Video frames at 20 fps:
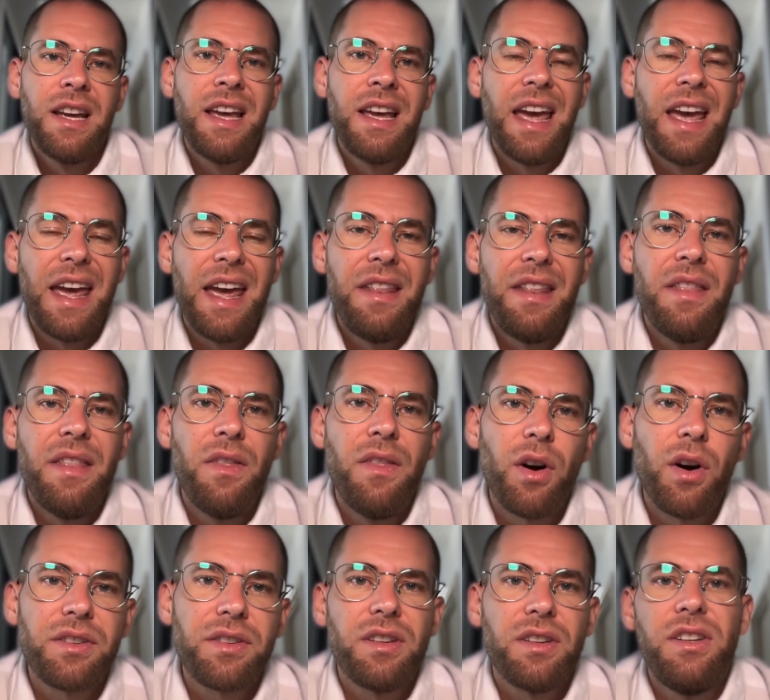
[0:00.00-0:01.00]
and
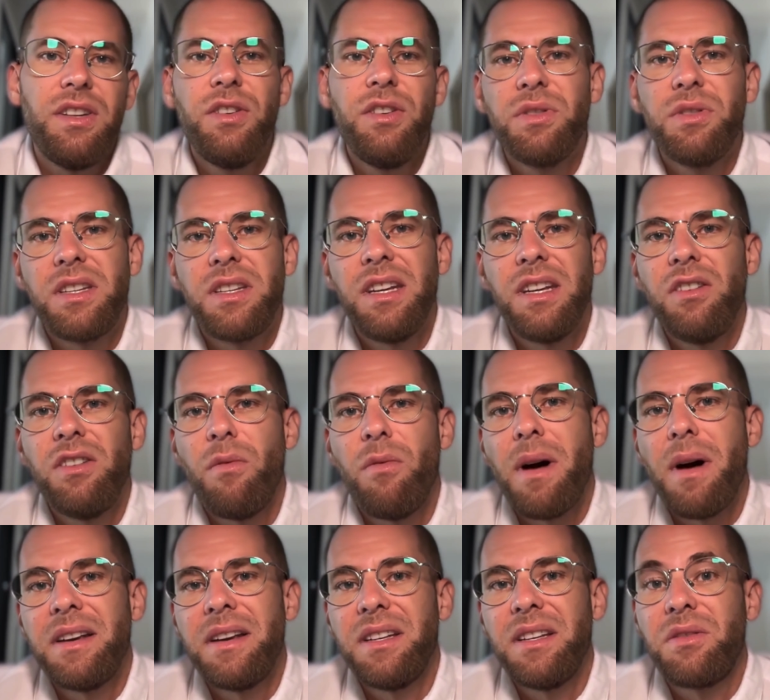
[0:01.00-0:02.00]
not using your
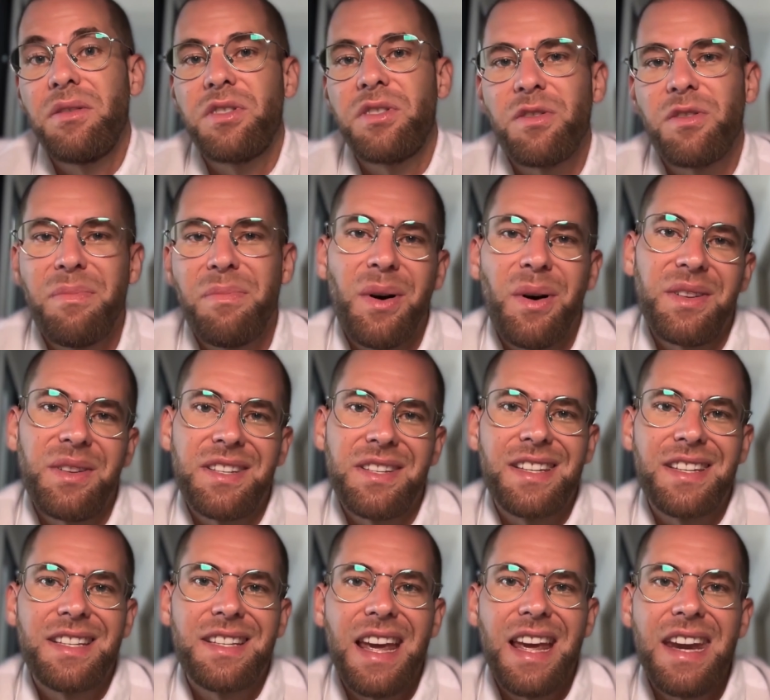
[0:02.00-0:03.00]
money to support the
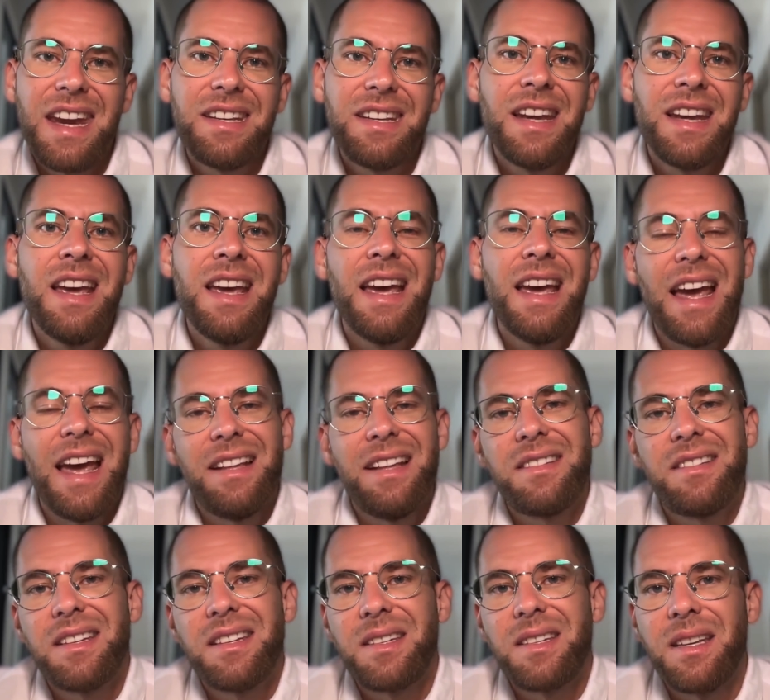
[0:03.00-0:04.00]
state and
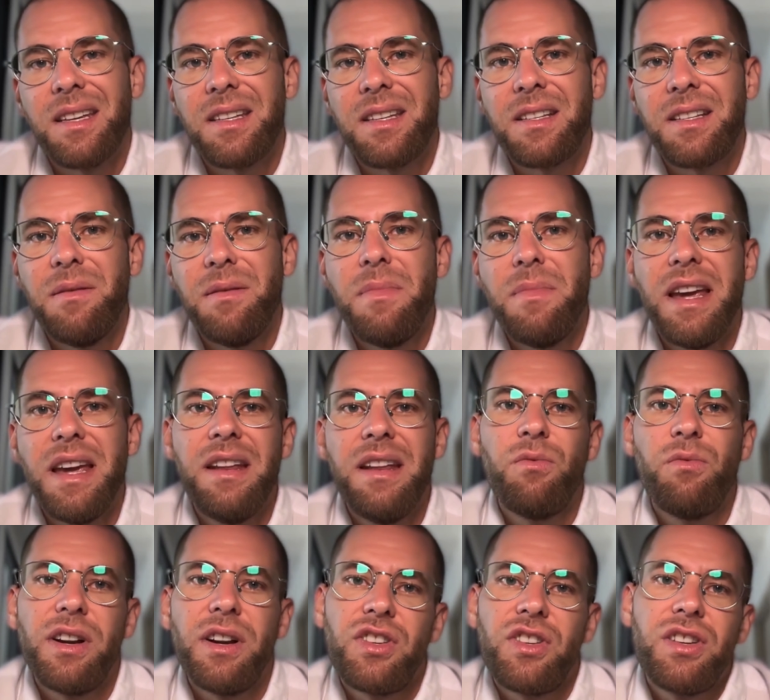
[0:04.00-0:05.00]
the system in
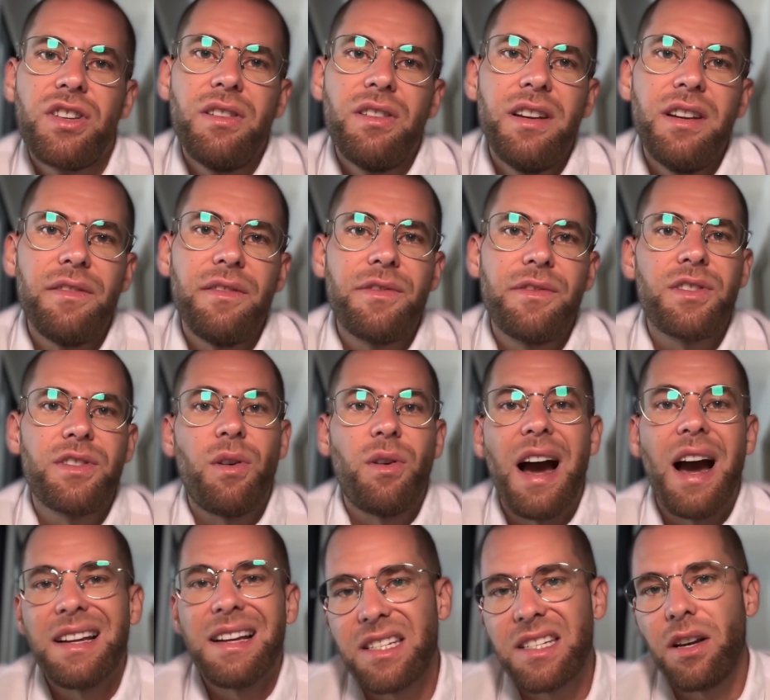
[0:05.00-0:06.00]
which you live. So
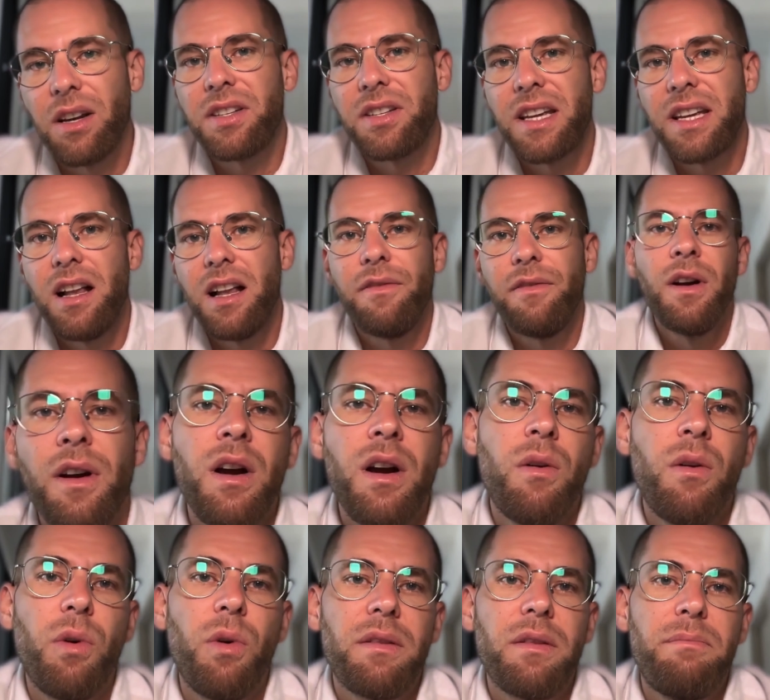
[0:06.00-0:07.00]
ask yourself,
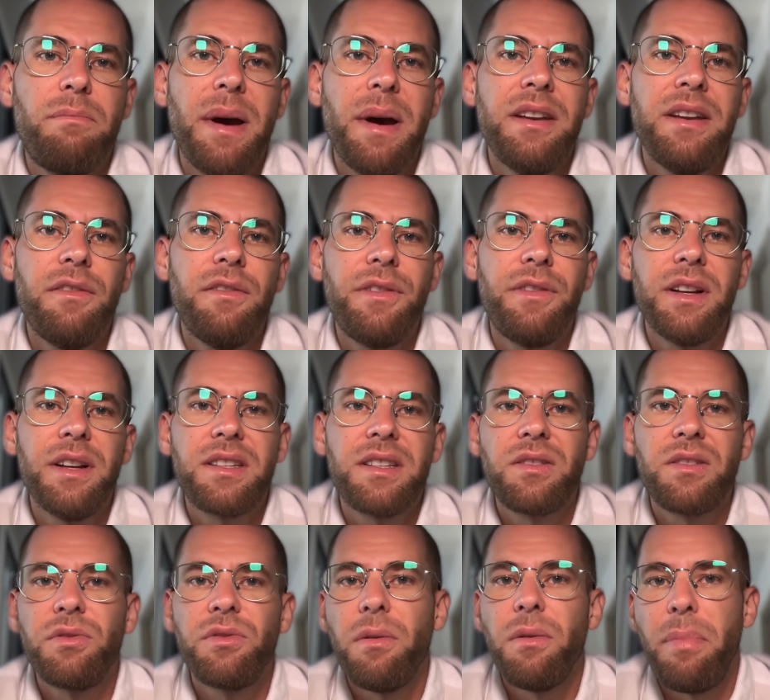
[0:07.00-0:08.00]
what benefits
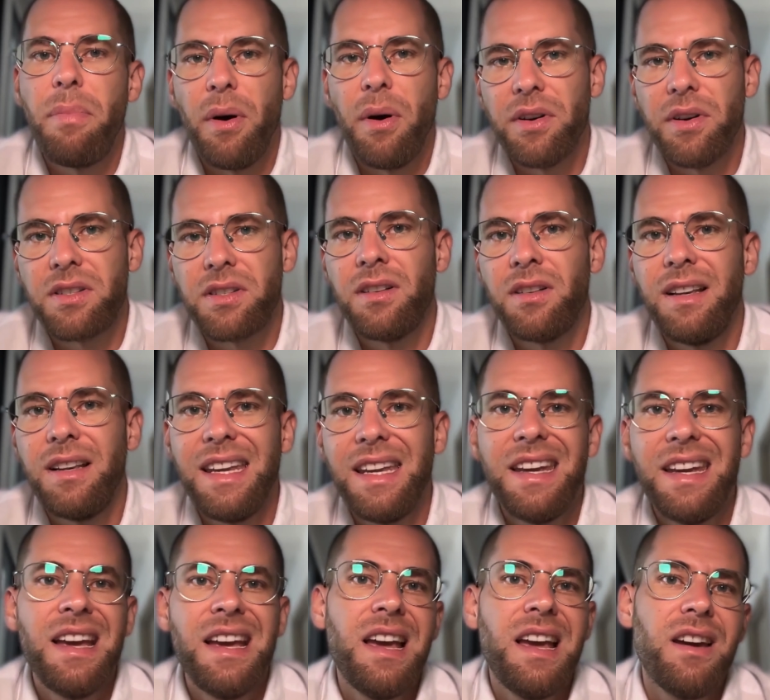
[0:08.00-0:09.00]
do you
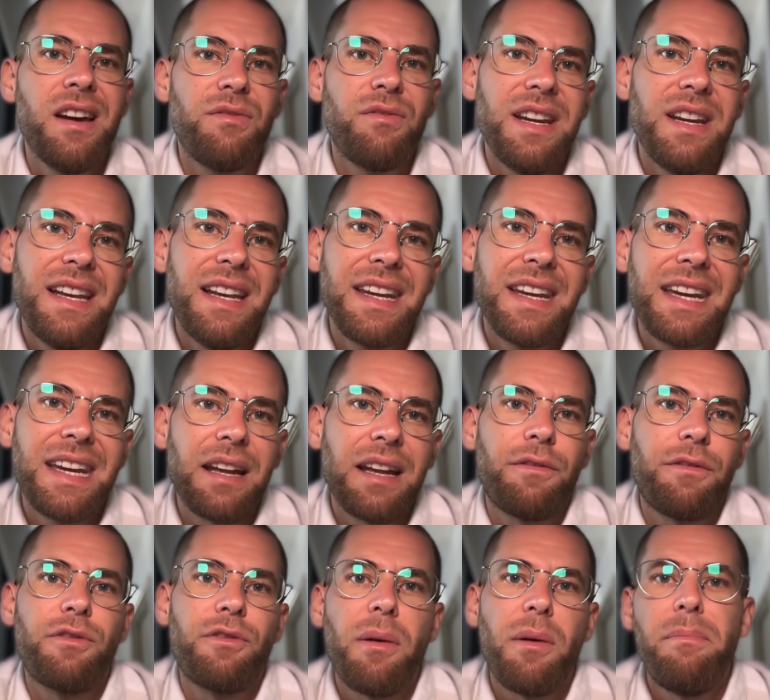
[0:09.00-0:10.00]
personally really get
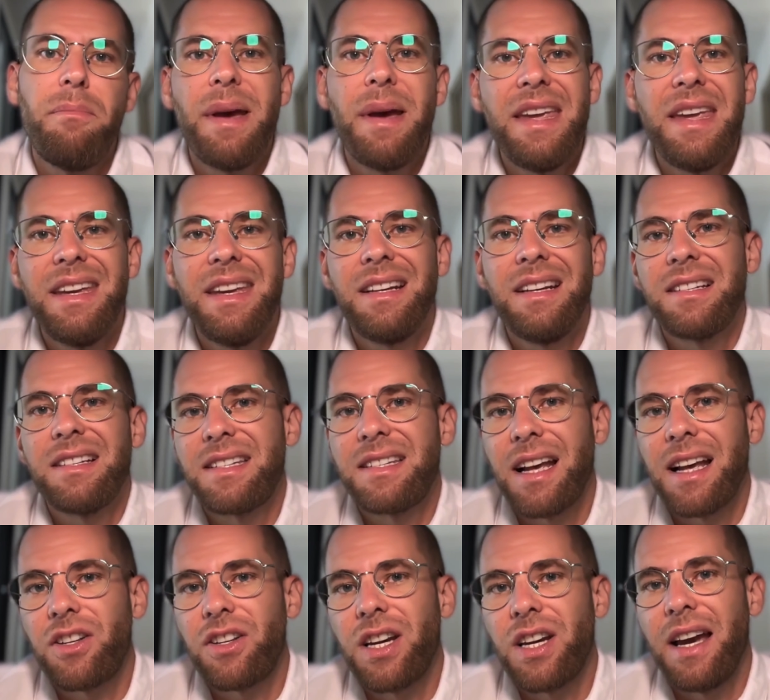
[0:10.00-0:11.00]
from paying
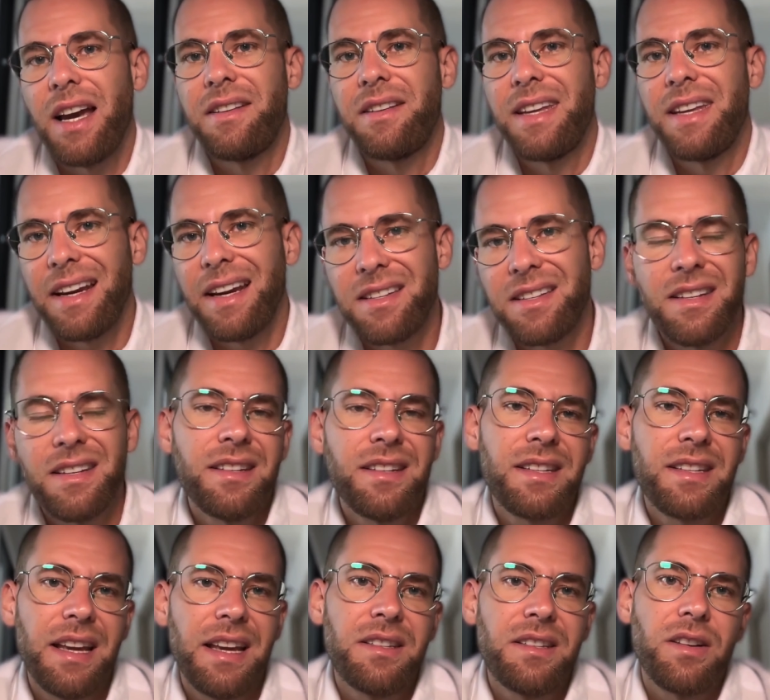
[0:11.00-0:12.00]
such high
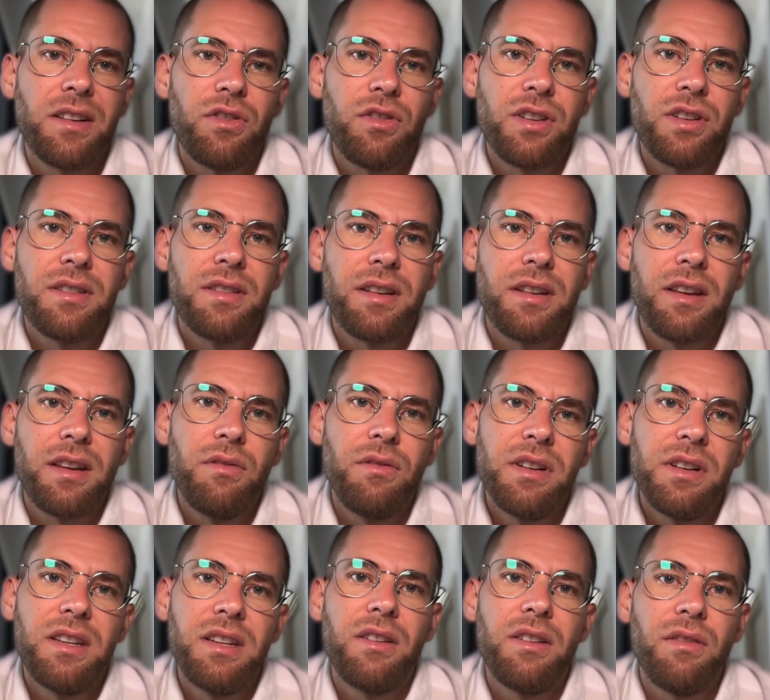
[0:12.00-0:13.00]
taxes and social
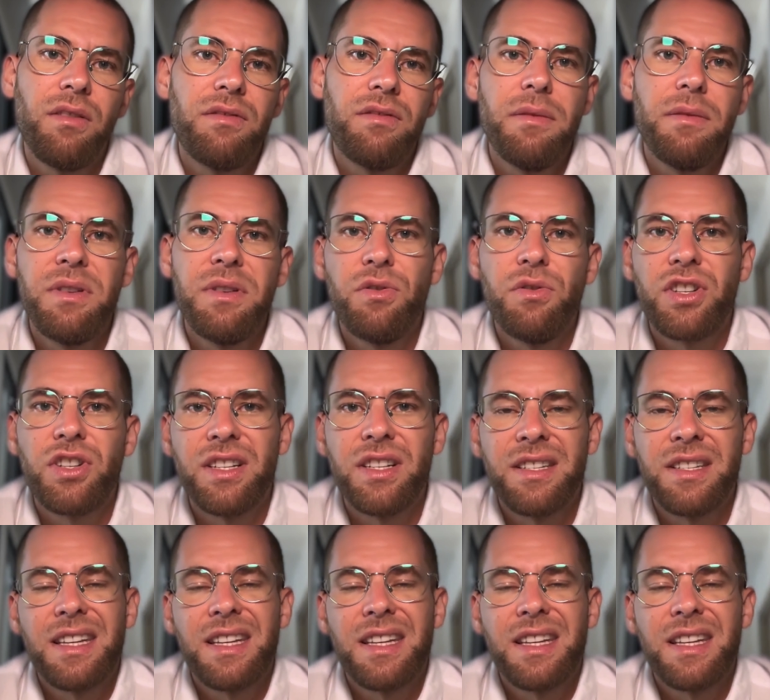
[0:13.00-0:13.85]
security contributions,